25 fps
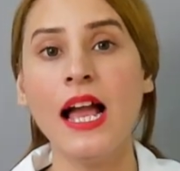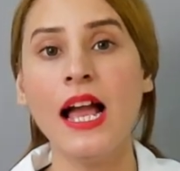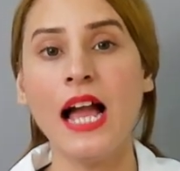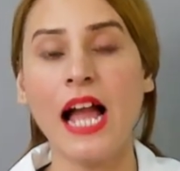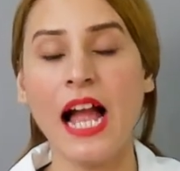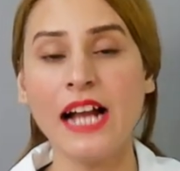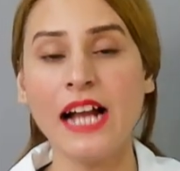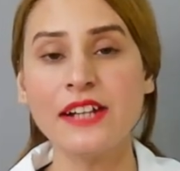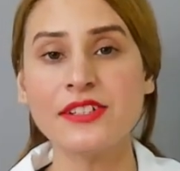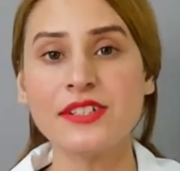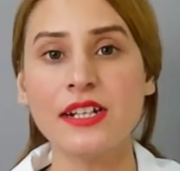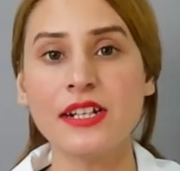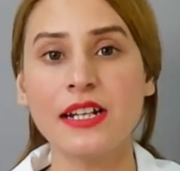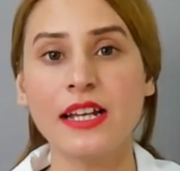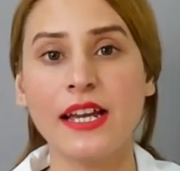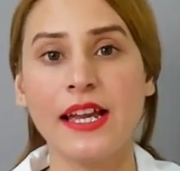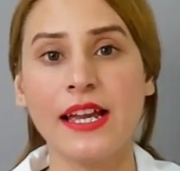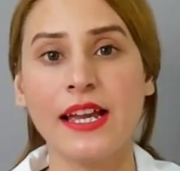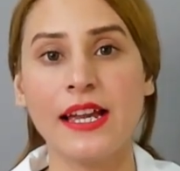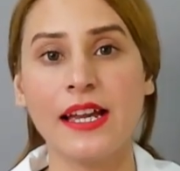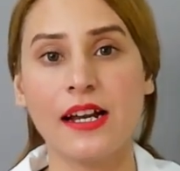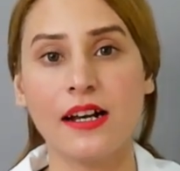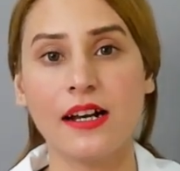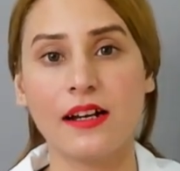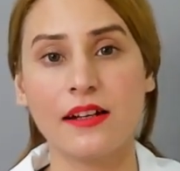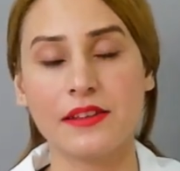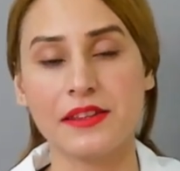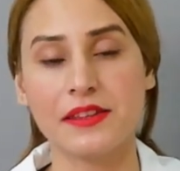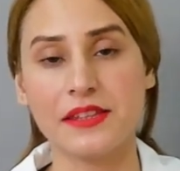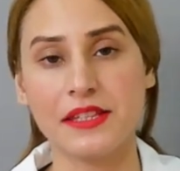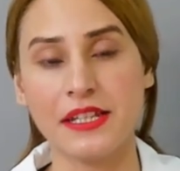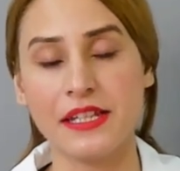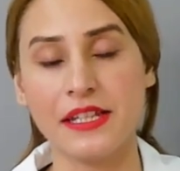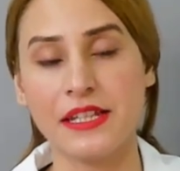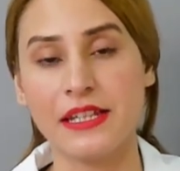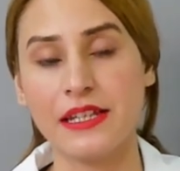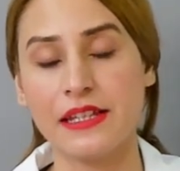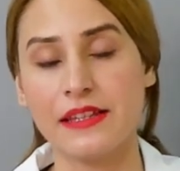Actually,
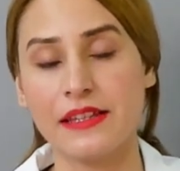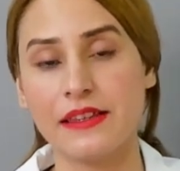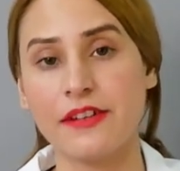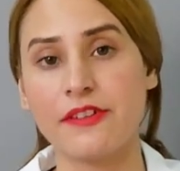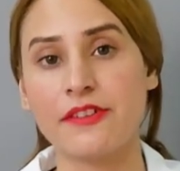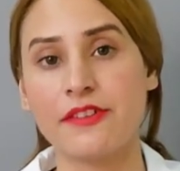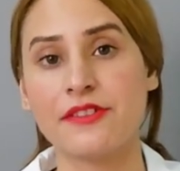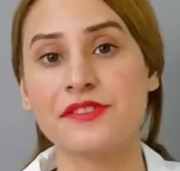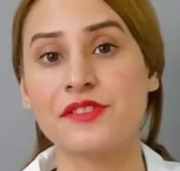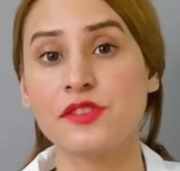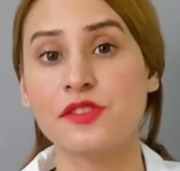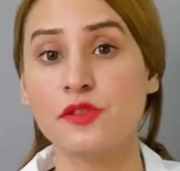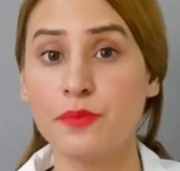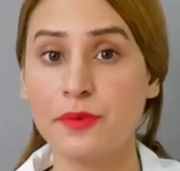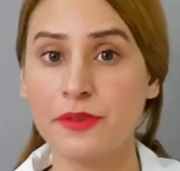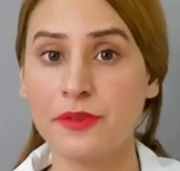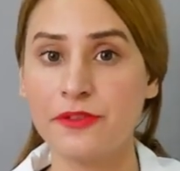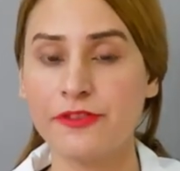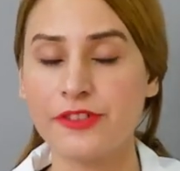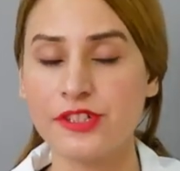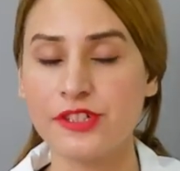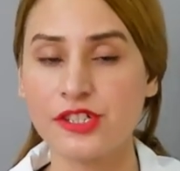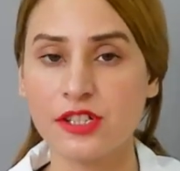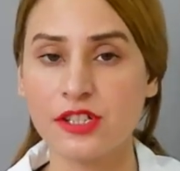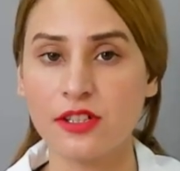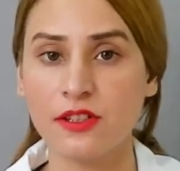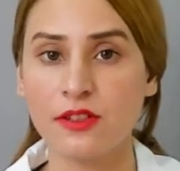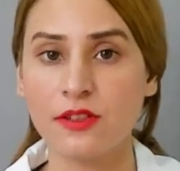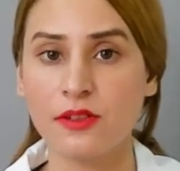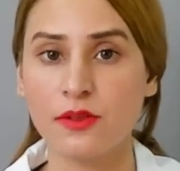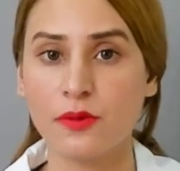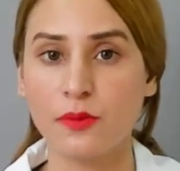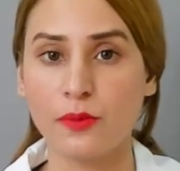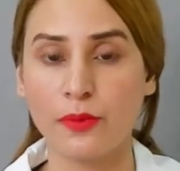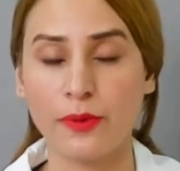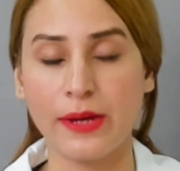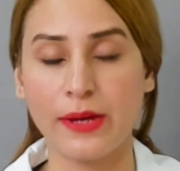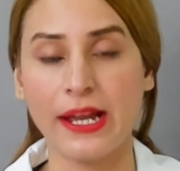there are
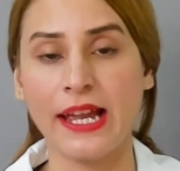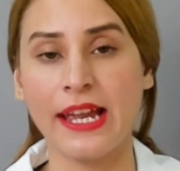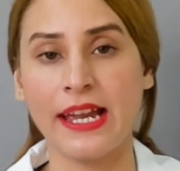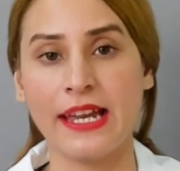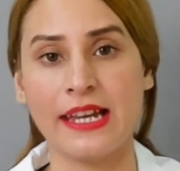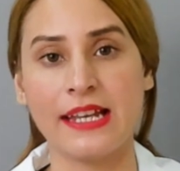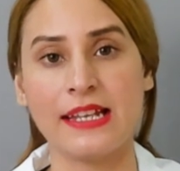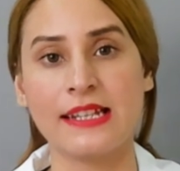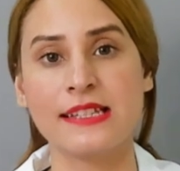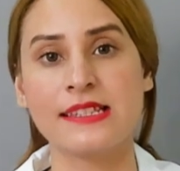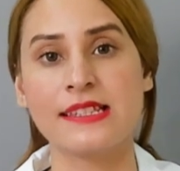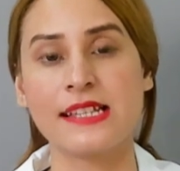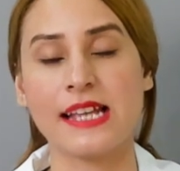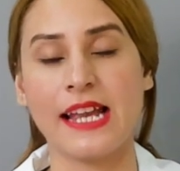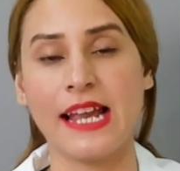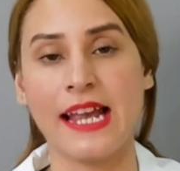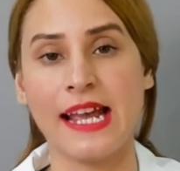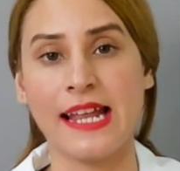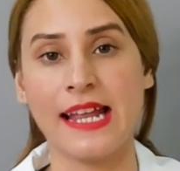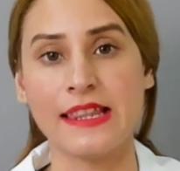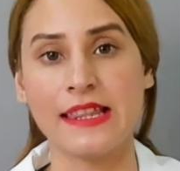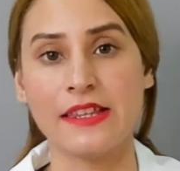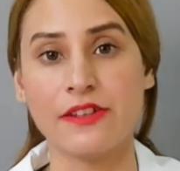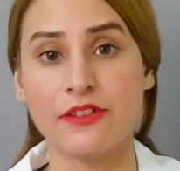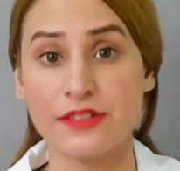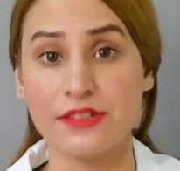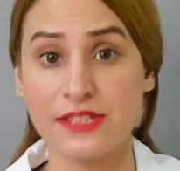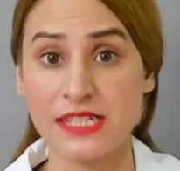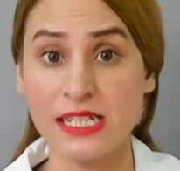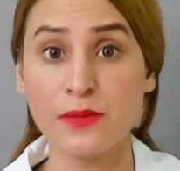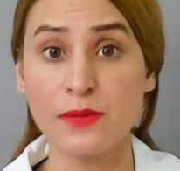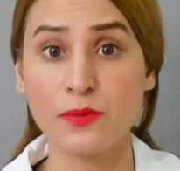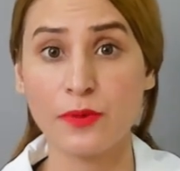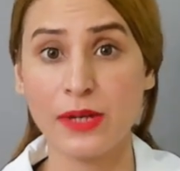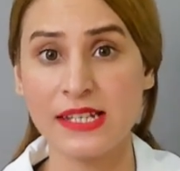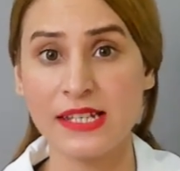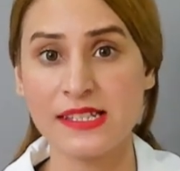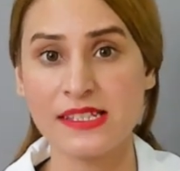superficial veins and there are
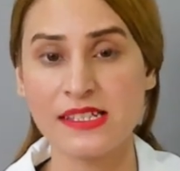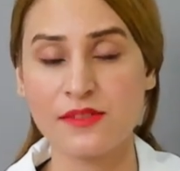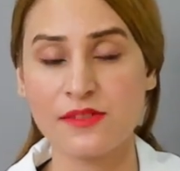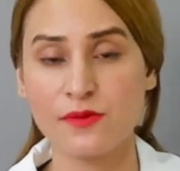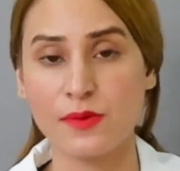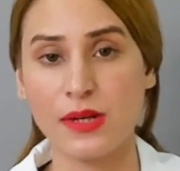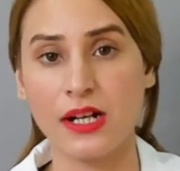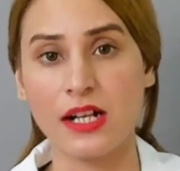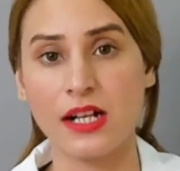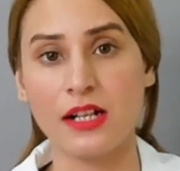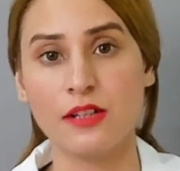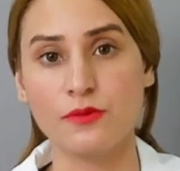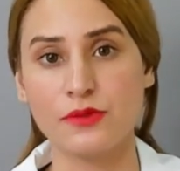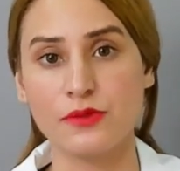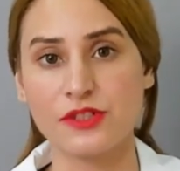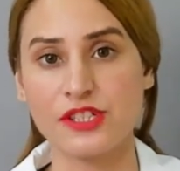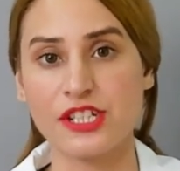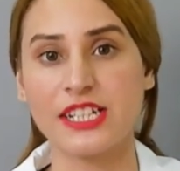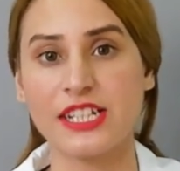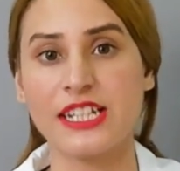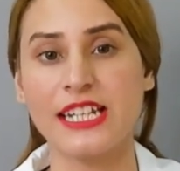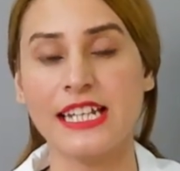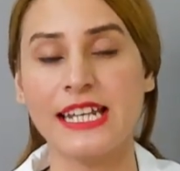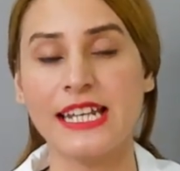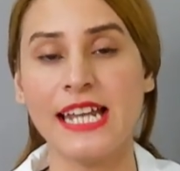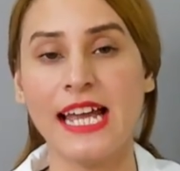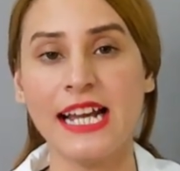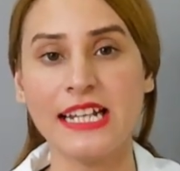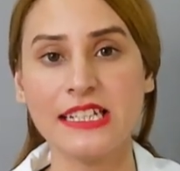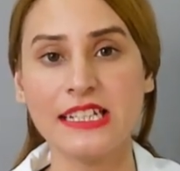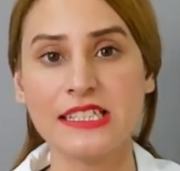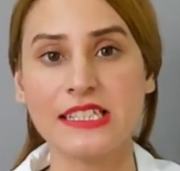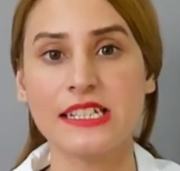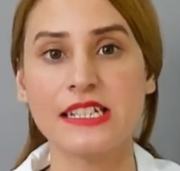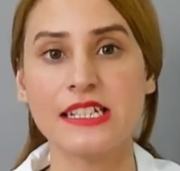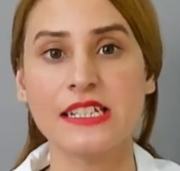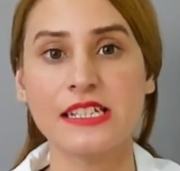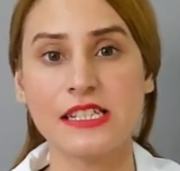deep veins as well, which are
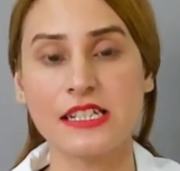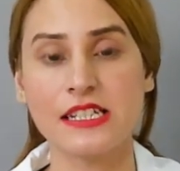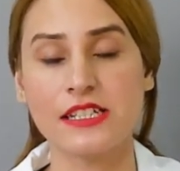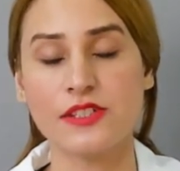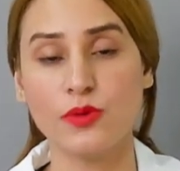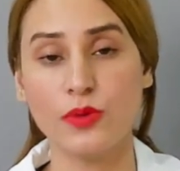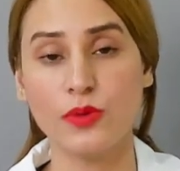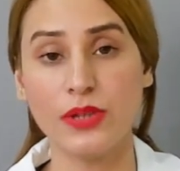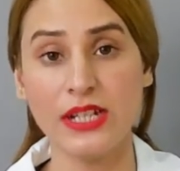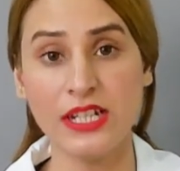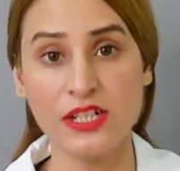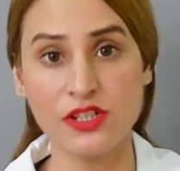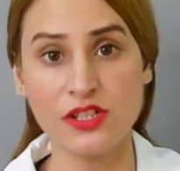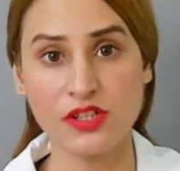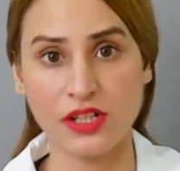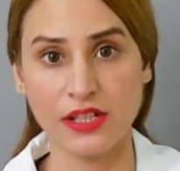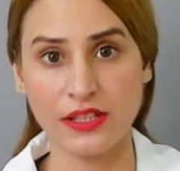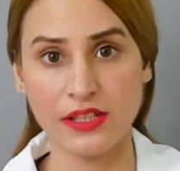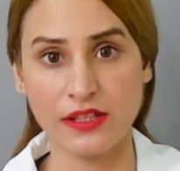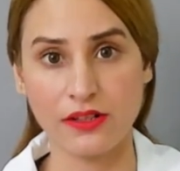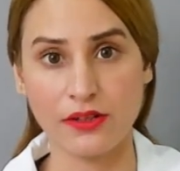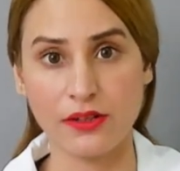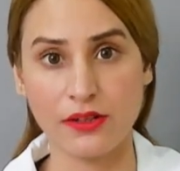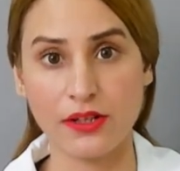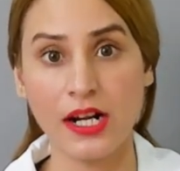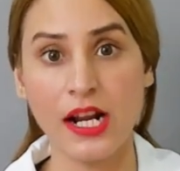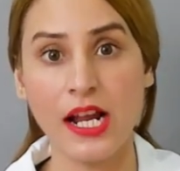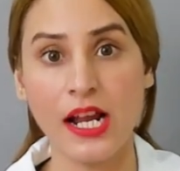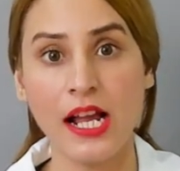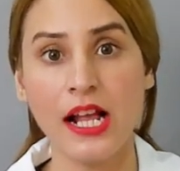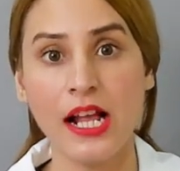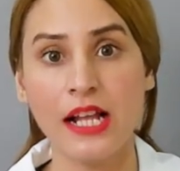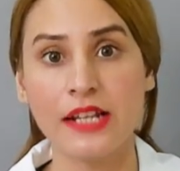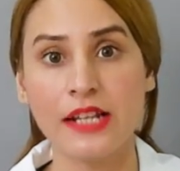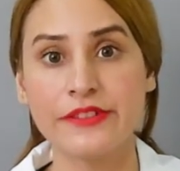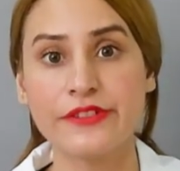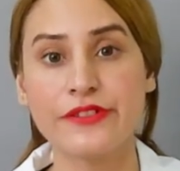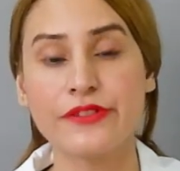connected to each other
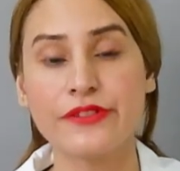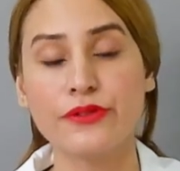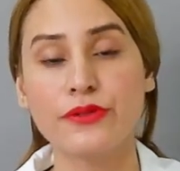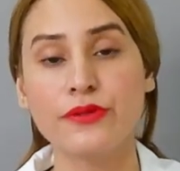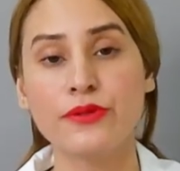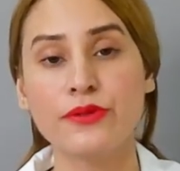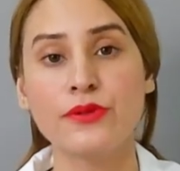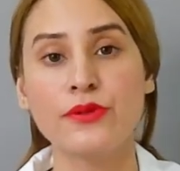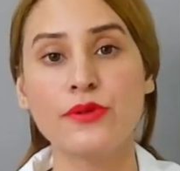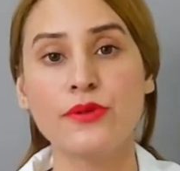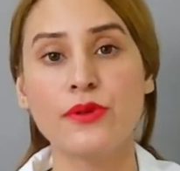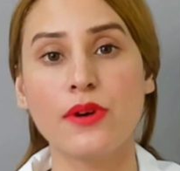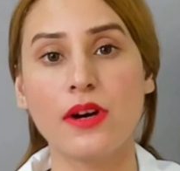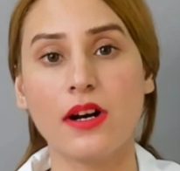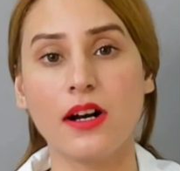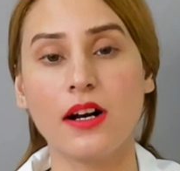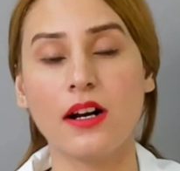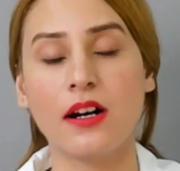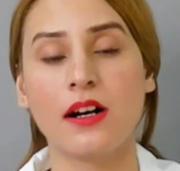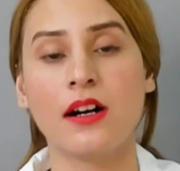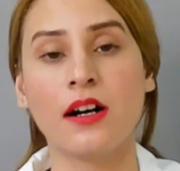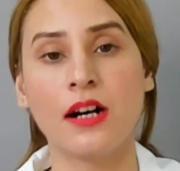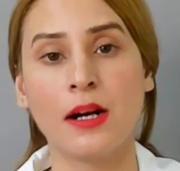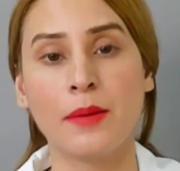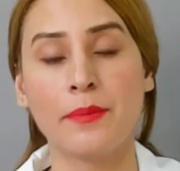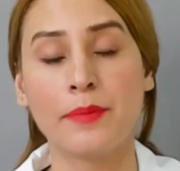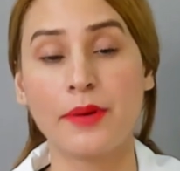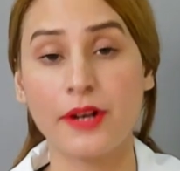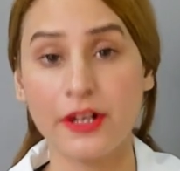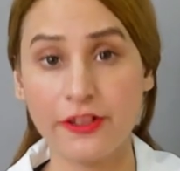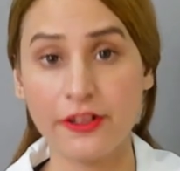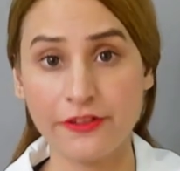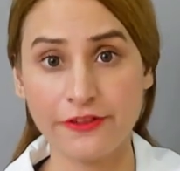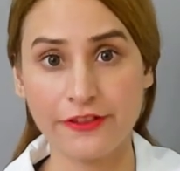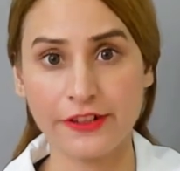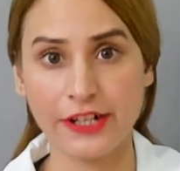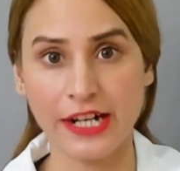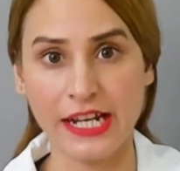through
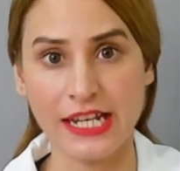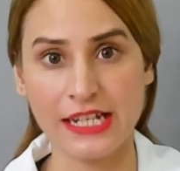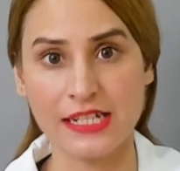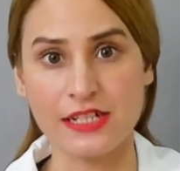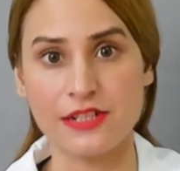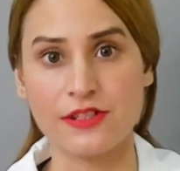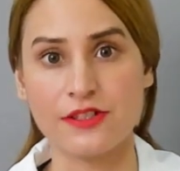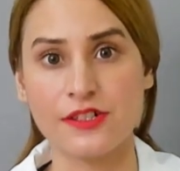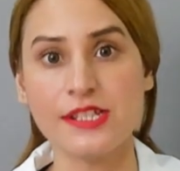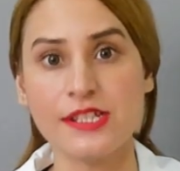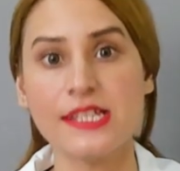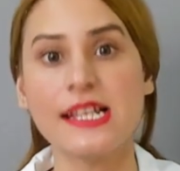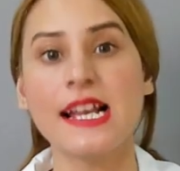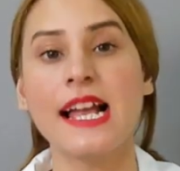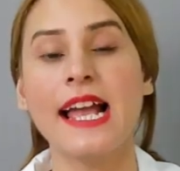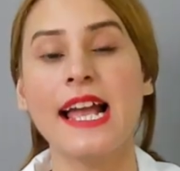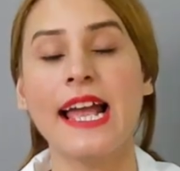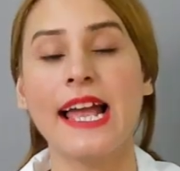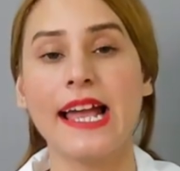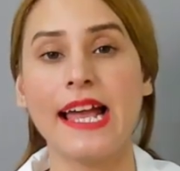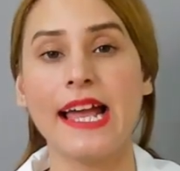perforators.